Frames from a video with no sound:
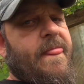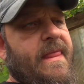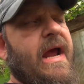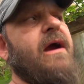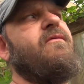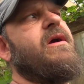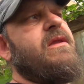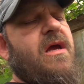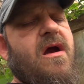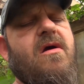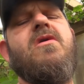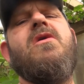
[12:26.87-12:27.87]
That right
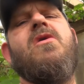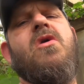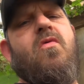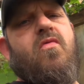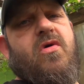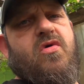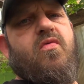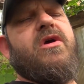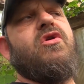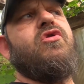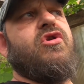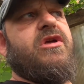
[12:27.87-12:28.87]
there was what
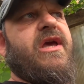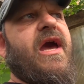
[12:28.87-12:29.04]
you should